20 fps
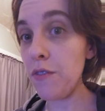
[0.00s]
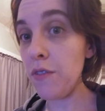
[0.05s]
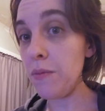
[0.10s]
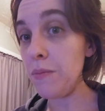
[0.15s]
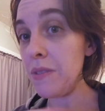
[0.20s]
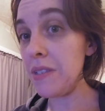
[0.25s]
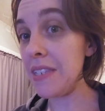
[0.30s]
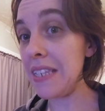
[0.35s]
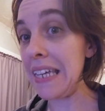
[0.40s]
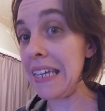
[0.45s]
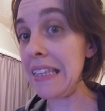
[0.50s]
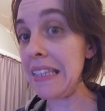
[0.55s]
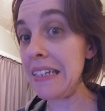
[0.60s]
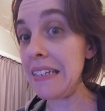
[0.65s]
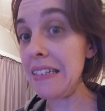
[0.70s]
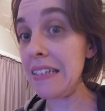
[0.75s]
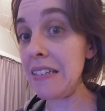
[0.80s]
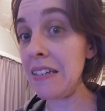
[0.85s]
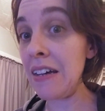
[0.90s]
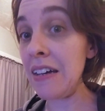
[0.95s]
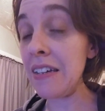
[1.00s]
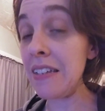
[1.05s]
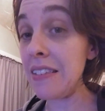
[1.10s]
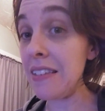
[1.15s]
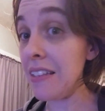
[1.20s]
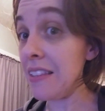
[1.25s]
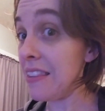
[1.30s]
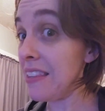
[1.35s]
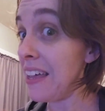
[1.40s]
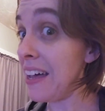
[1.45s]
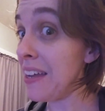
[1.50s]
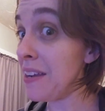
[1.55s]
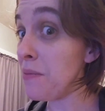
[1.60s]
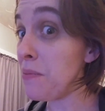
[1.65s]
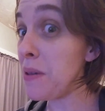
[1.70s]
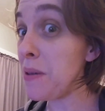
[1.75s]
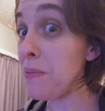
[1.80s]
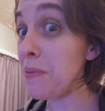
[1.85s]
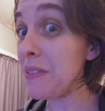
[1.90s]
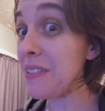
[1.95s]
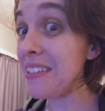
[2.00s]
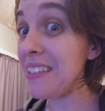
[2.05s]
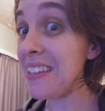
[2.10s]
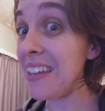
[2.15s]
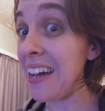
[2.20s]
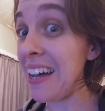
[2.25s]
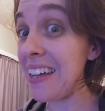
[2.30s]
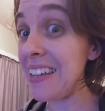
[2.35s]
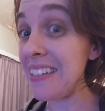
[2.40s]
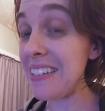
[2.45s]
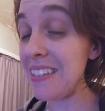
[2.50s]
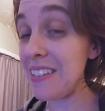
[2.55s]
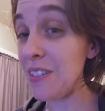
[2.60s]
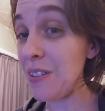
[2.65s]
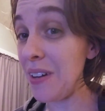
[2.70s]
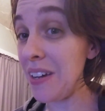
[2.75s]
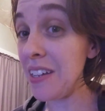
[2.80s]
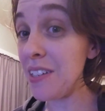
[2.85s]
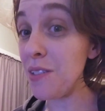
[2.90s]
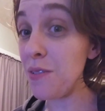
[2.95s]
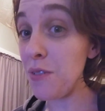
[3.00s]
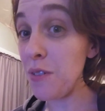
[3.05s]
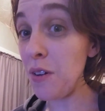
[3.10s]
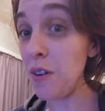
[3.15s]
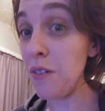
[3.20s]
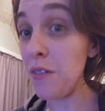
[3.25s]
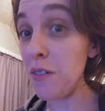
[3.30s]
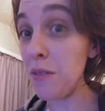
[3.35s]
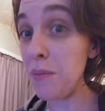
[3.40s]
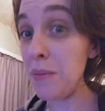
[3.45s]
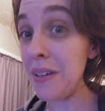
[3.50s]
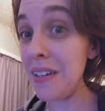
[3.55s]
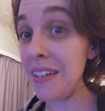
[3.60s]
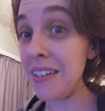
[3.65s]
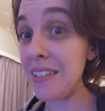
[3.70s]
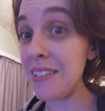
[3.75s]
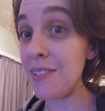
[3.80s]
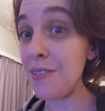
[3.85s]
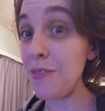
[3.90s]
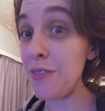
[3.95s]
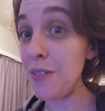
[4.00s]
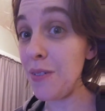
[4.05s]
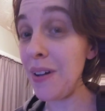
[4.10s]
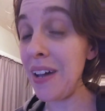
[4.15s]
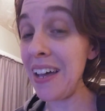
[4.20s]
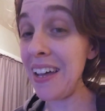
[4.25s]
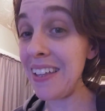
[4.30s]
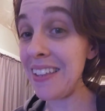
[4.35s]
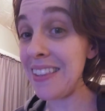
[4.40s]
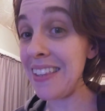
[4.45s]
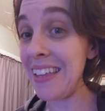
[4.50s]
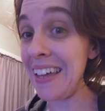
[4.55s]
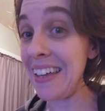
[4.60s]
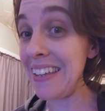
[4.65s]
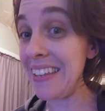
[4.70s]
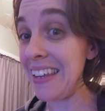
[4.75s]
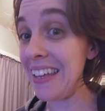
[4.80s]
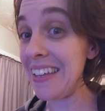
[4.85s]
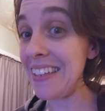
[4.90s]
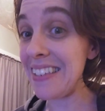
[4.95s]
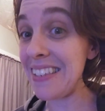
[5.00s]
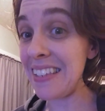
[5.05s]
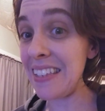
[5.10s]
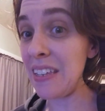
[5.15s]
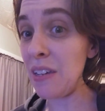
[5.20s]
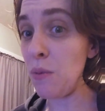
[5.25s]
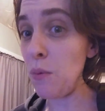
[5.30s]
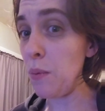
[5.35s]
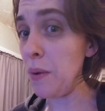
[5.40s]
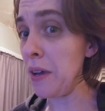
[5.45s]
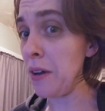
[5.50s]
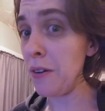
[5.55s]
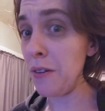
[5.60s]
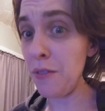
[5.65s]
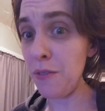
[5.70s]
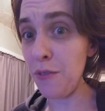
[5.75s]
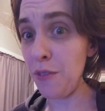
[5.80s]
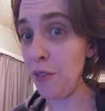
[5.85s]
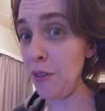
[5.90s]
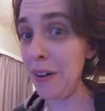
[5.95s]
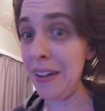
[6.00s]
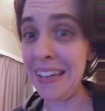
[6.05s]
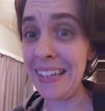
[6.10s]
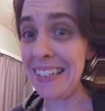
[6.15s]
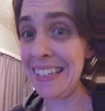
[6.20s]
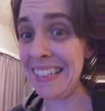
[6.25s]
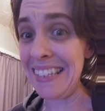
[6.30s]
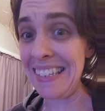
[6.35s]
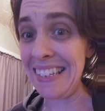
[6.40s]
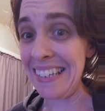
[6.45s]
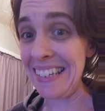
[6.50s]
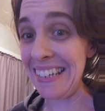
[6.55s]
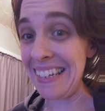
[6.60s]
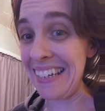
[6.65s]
from silent to talkies a lot of people did not transfer over because if you had that nasally weird voice